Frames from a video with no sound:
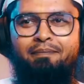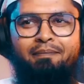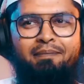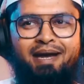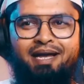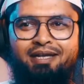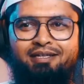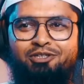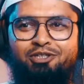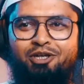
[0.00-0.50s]

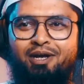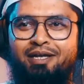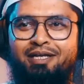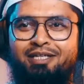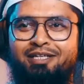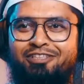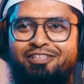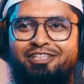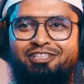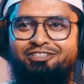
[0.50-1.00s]
That's not an
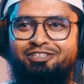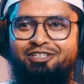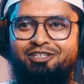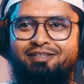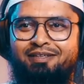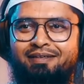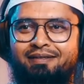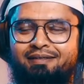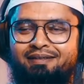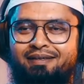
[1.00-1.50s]

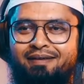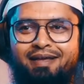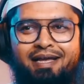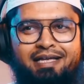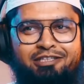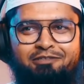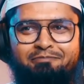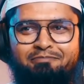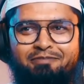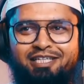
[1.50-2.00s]
assistant.
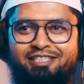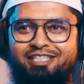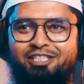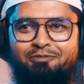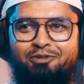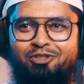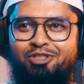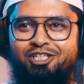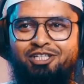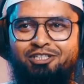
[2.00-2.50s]
That's a vending
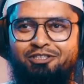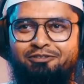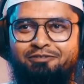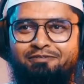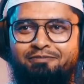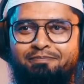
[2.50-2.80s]
machine.